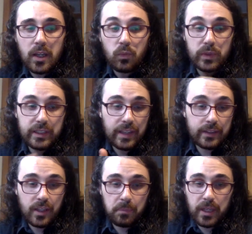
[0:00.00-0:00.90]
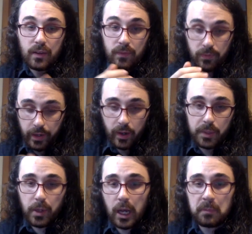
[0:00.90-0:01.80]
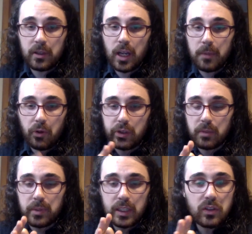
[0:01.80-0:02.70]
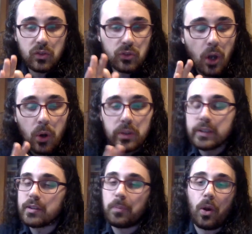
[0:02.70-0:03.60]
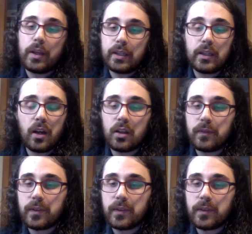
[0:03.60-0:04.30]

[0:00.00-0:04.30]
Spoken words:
When this ends up being very popular, I'm going to be so disappointed in all of